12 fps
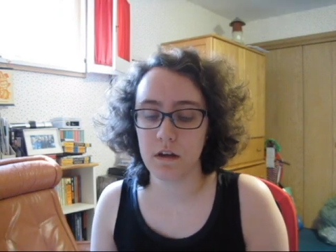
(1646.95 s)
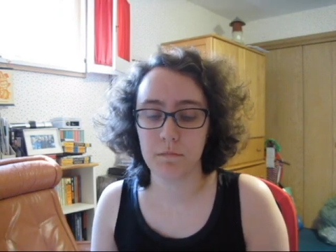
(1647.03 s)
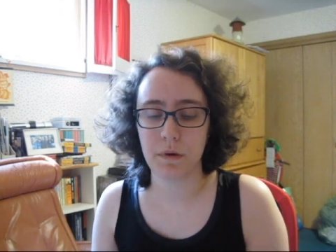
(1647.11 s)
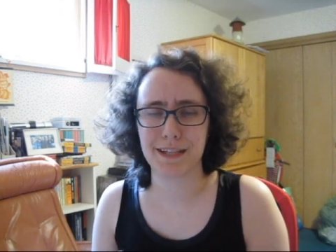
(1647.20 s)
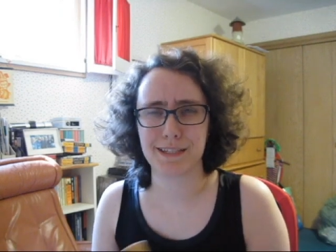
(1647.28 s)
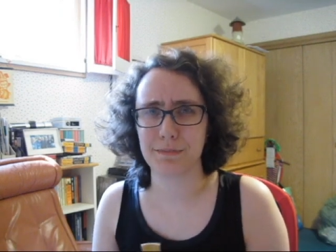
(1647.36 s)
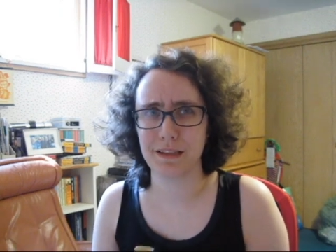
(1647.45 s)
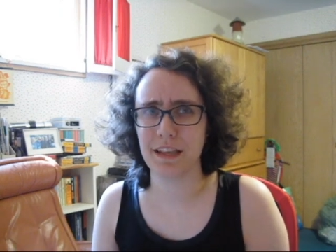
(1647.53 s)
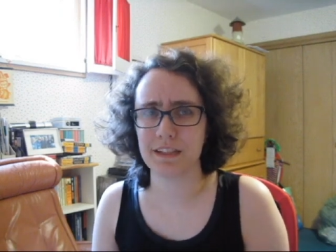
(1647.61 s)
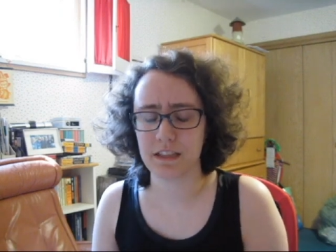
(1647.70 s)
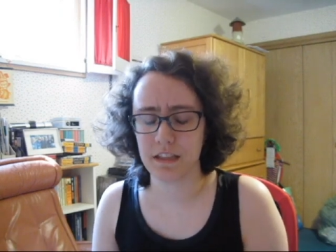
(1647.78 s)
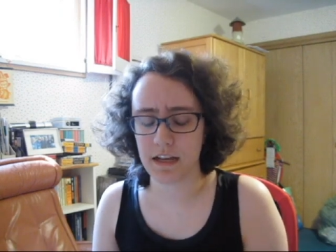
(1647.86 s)
Possibly
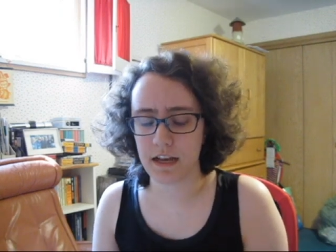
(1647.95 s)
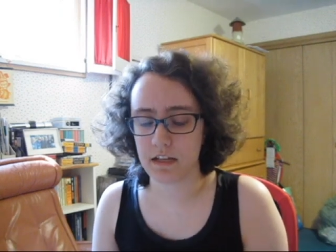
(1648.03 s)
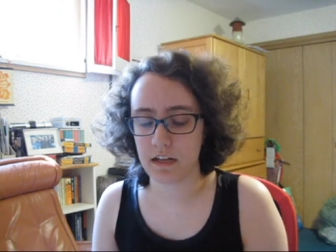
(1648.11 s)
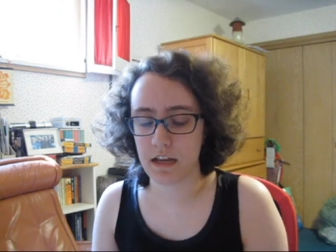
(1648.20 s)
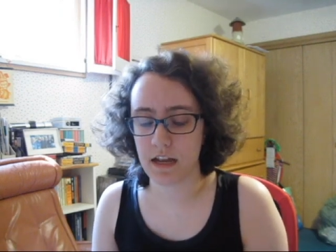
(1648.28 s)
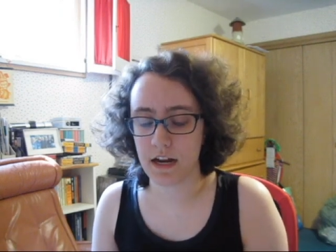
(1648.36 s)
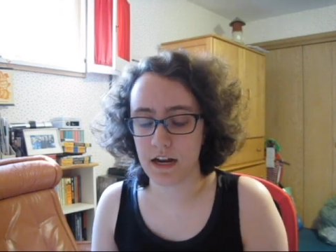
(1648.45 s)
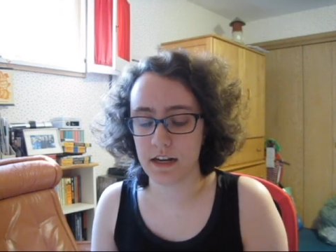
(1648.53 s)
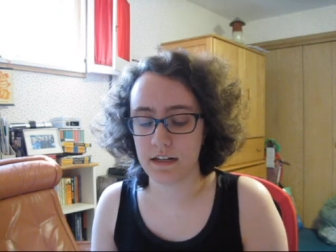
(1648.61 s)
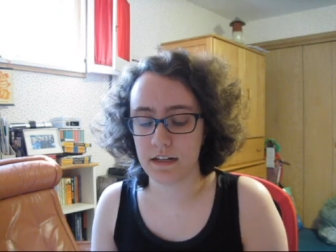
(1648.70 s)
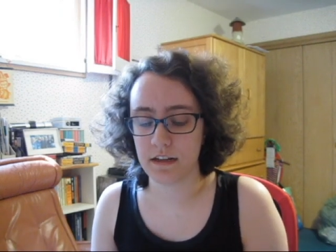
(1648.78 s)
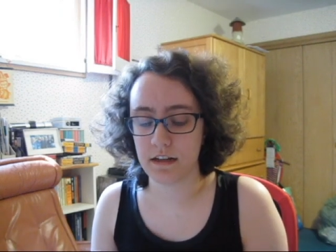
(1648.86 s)
less than that.
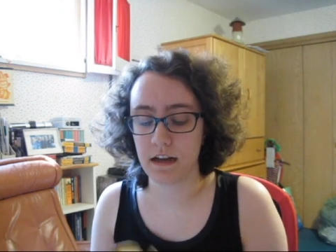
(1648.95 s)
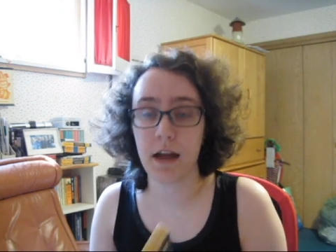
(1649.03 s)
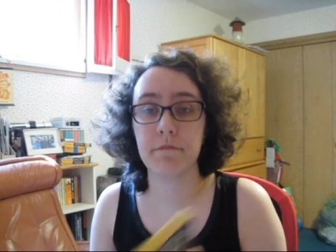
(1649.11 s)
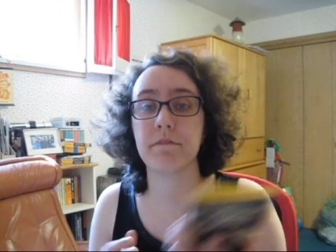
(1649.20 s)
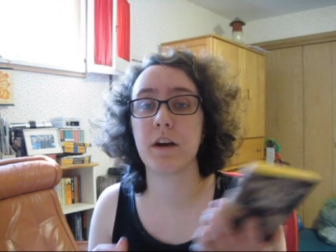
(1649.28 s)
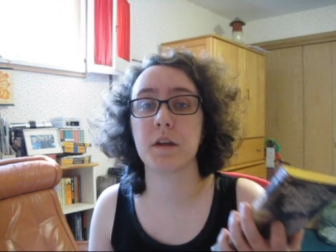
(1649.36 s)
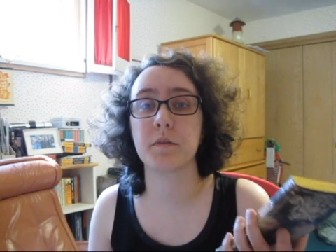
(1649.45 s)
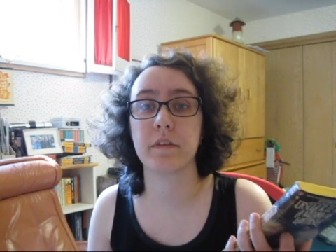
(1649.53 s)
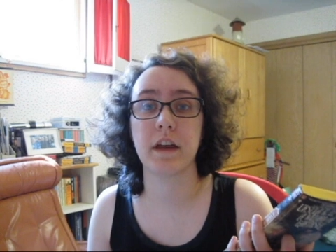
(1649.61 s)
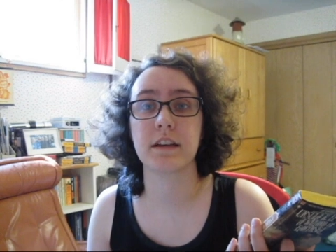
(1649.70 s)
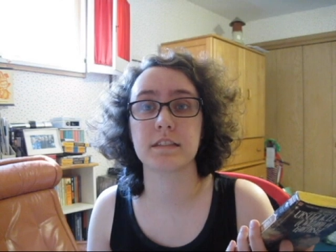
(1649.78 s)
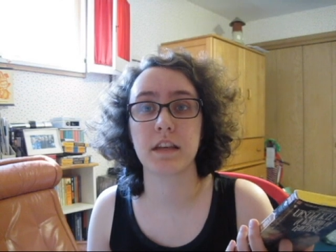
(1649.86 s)
And I'm fine with
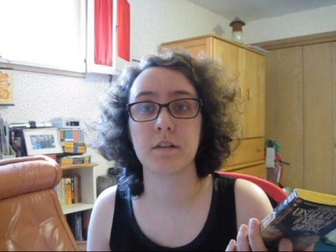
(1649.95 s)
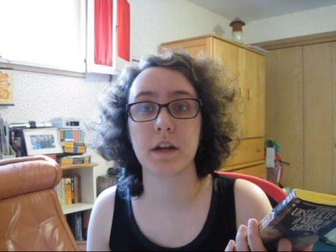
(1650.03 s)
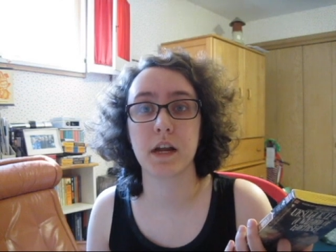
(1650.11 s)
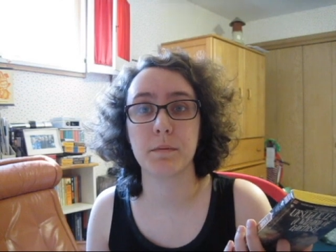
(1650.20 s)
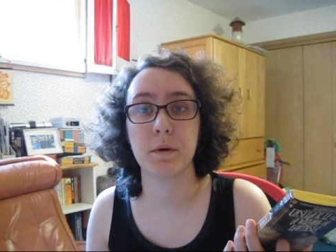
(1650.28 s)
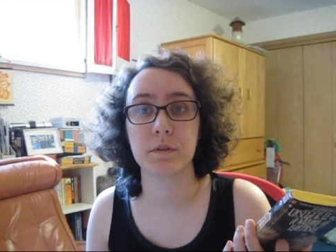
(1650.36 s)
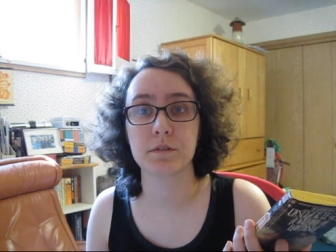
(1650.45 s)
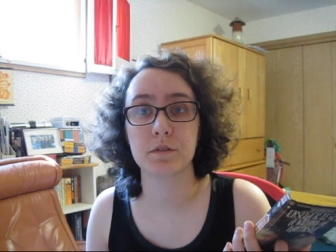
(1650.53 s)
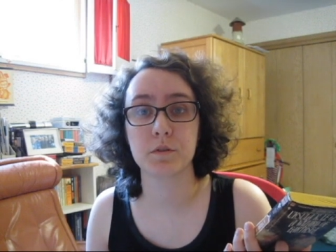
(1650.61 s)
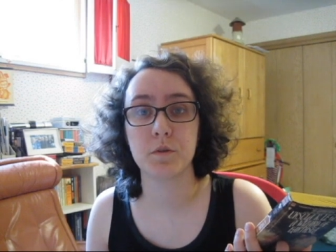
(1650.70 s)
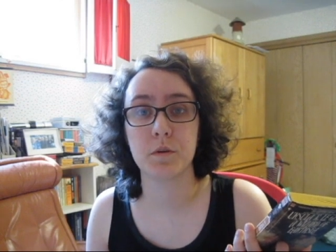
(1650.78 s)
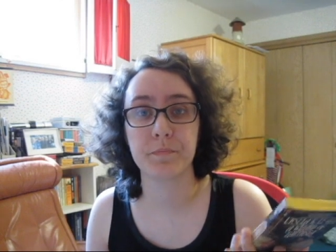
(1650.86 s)
that because I don't care about wizard
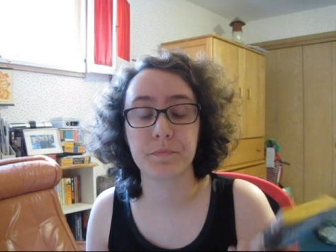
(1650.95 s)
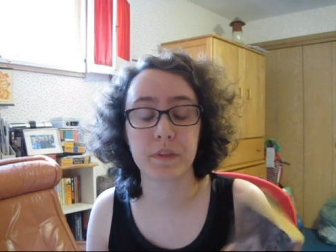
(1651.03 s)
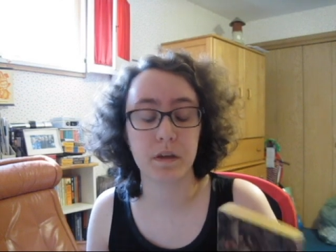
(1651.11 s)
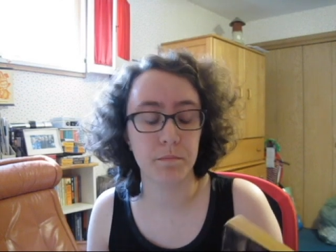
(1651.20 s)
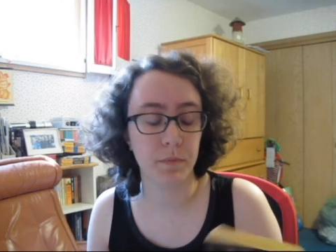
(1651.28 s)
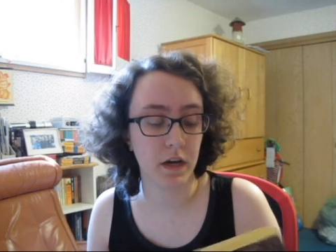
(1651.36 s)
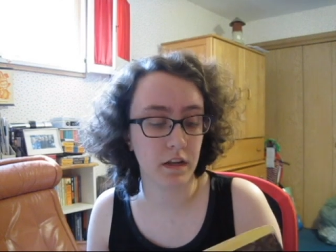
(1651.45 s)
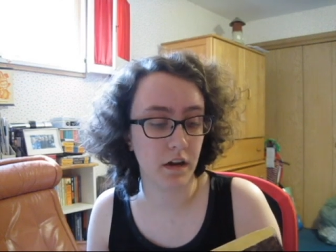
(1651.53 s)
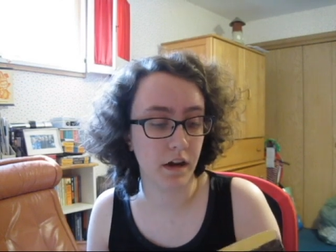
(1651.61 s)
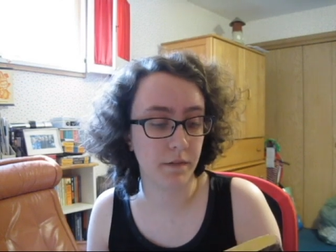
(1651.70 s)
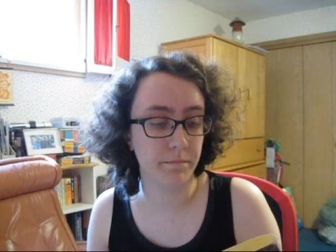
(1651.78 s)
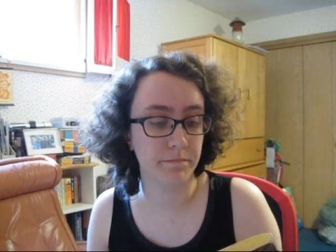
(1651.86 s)
school, but,
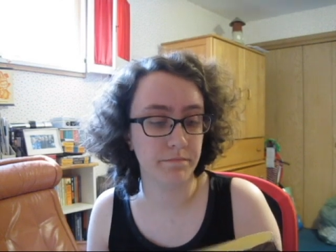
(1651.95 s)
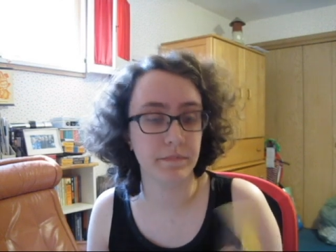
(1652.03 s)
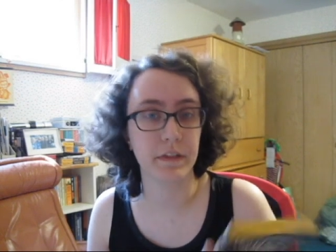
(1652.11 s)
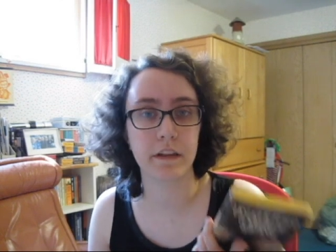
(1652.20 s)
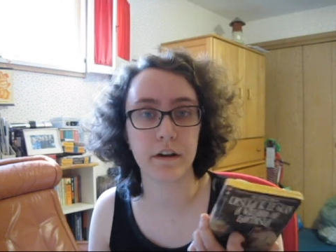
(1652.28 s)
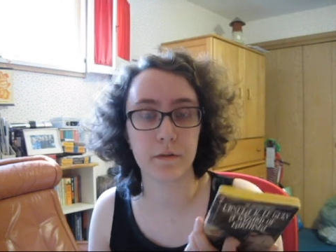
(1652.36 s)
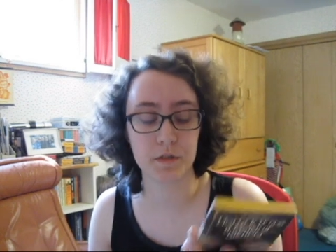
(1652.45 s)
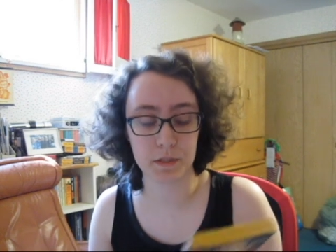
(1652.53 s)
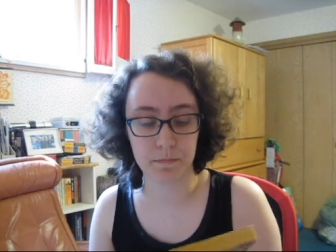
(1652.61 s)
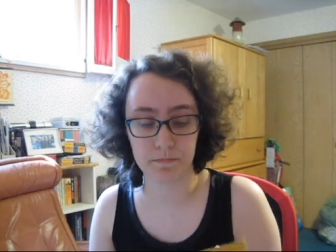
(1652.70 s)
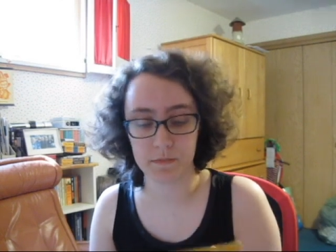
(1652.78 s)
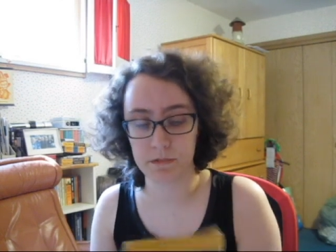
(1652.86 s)
you know, just
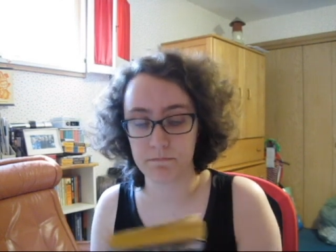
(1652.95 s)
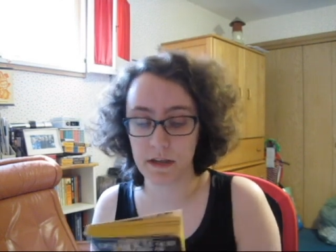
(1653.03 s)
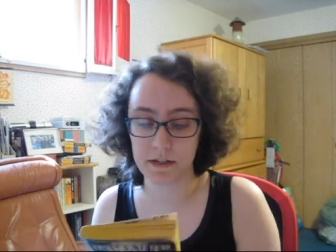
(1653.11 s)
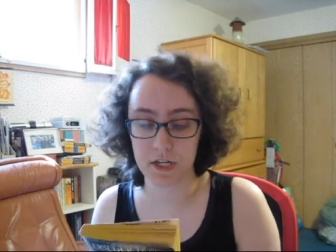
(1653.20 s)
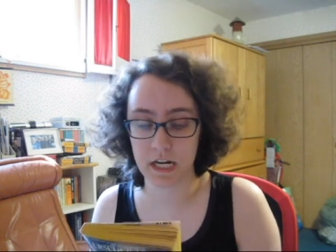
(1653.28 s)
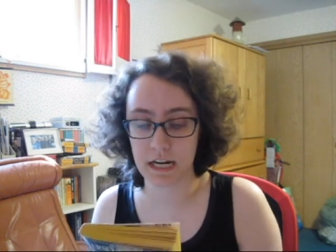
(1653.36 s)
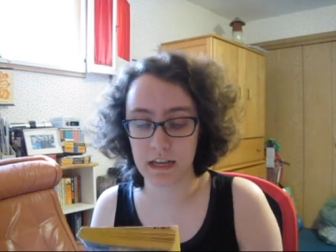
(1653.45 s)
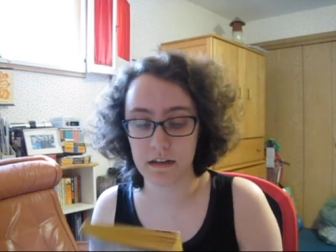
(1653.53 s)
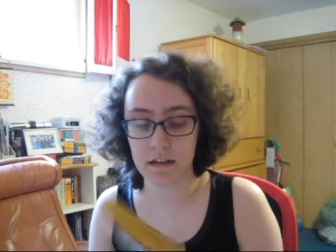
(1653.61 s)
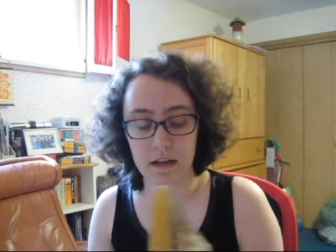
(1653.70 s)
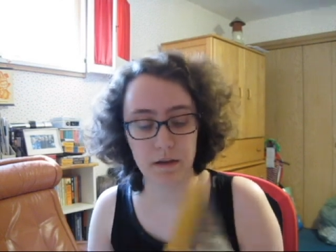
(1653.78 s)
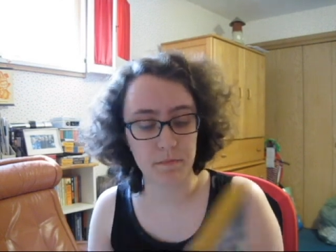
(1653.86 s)
mentioning it.
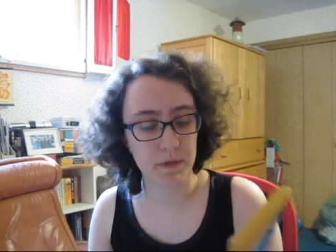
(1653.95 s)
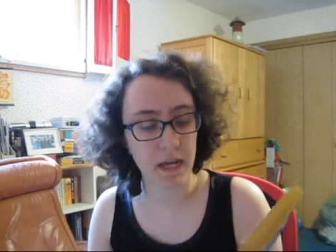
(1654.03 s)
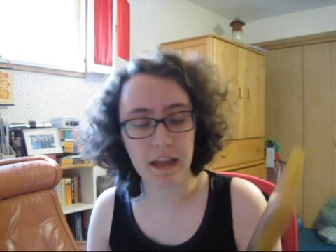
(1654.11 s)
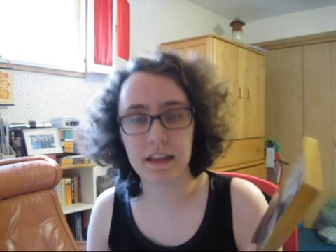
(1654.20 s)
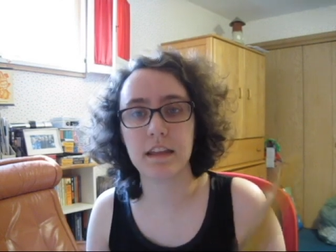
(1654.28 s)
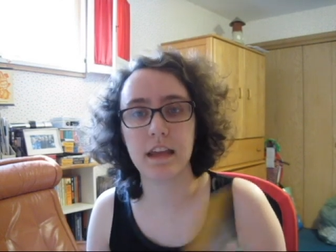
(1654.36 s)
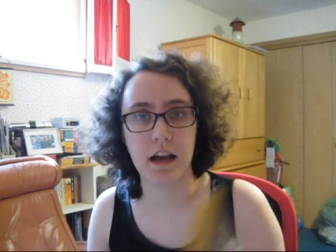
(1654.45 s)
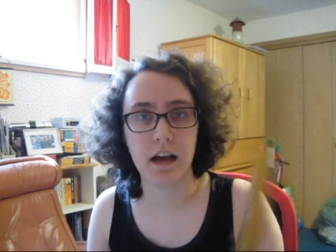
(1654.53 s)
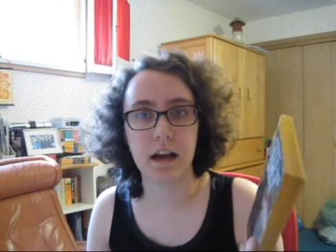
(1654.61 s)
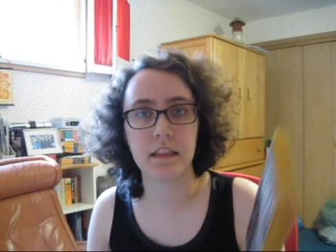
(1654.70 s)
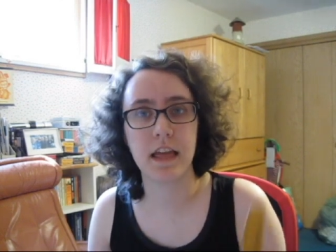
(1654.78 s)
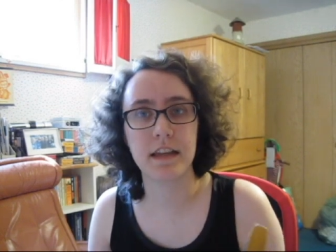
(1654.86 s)
But, yeah,
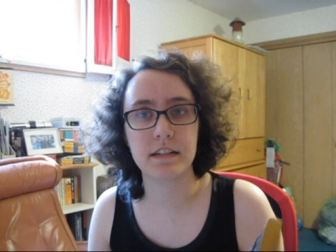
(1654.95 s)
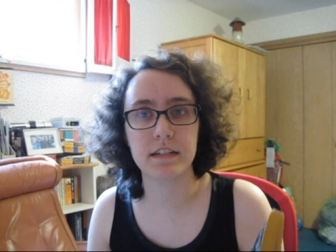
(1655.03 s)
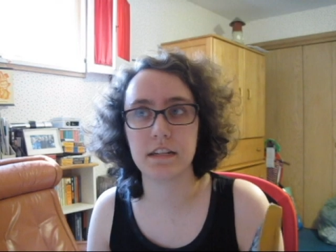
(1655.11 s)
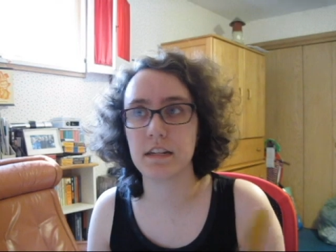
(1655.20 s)
I liked it.